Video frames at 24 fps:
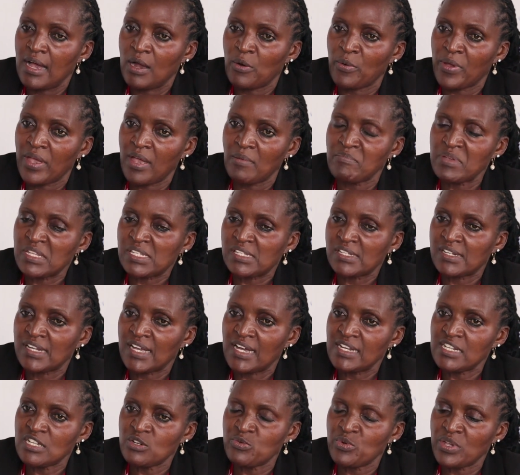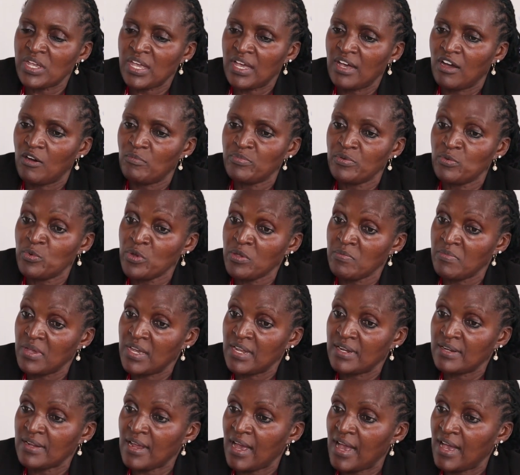where basically we help
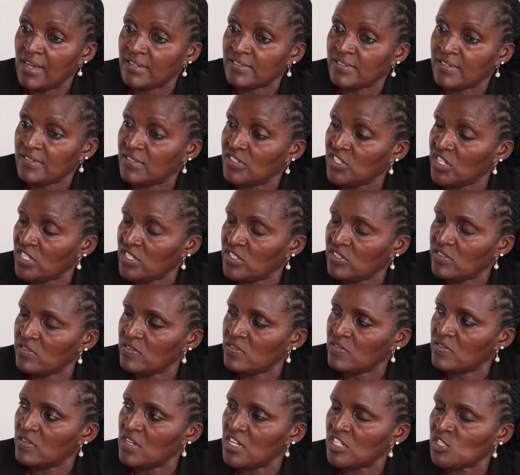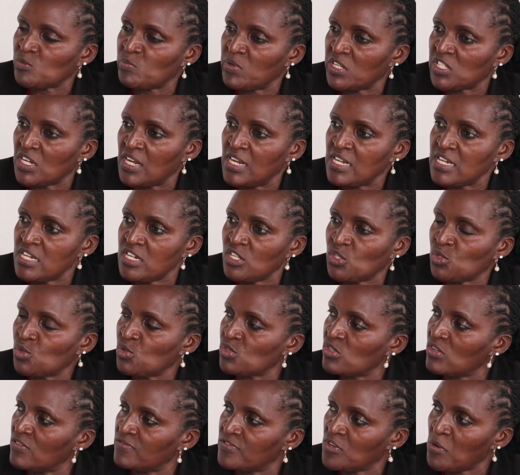women access justice, especially
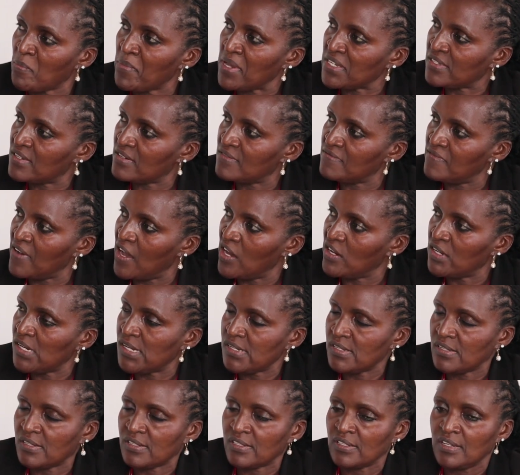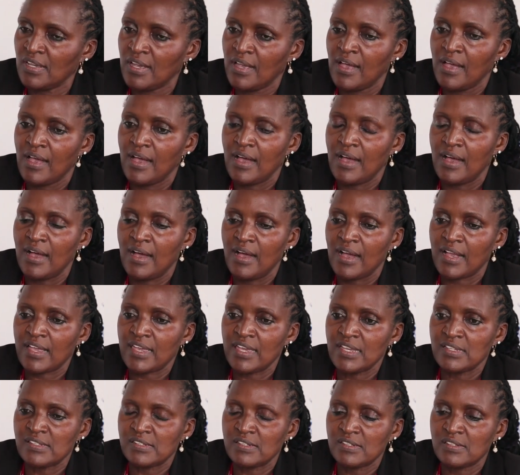issues of domestic violence,
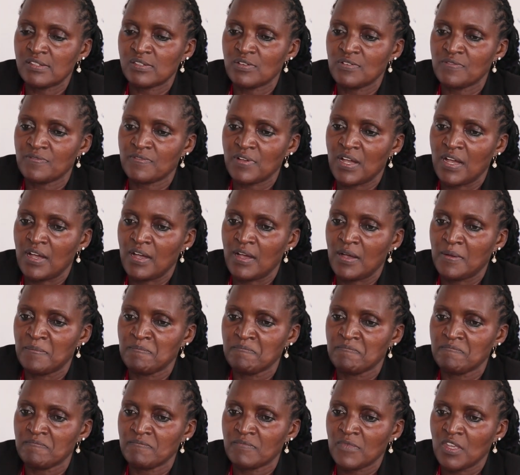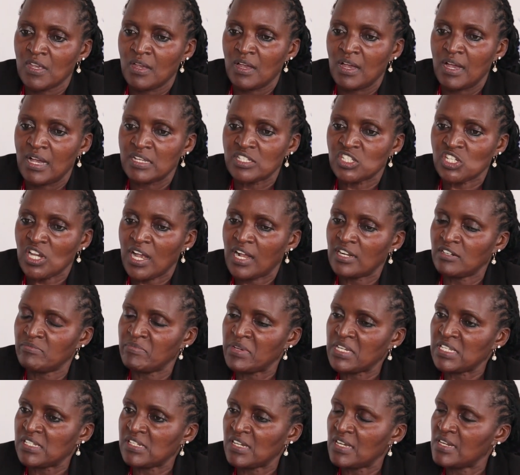cases of child
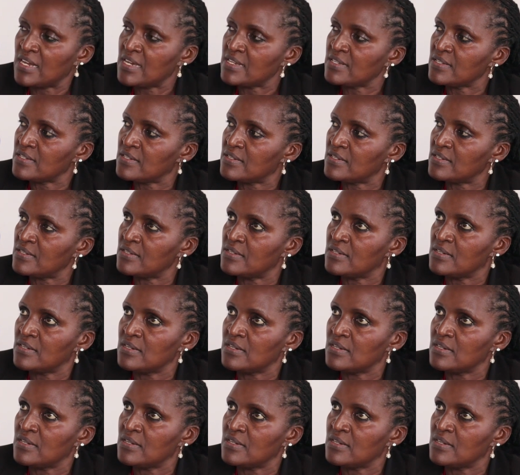maintenance,